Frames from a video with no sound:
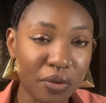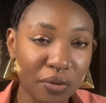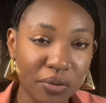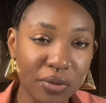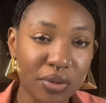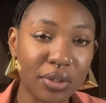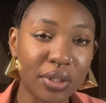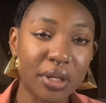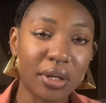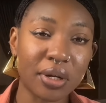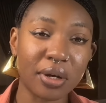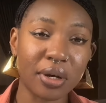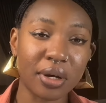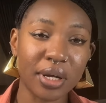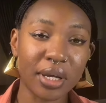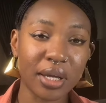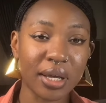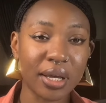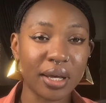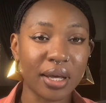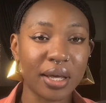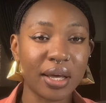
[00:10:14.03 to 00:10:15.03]
move to
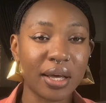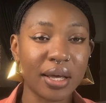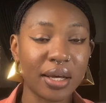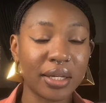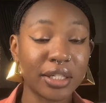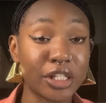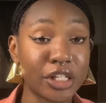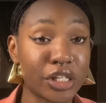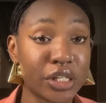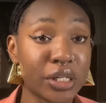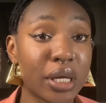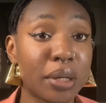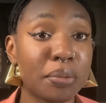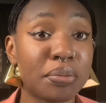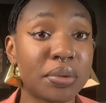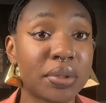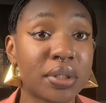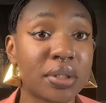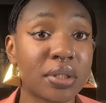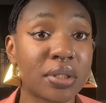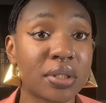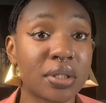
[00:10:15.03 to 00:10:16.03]
the
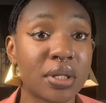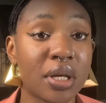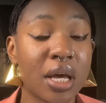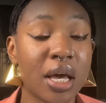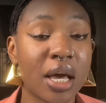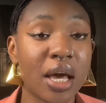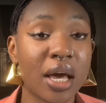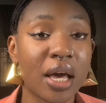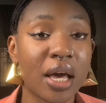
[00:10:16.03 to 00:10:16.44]
shapes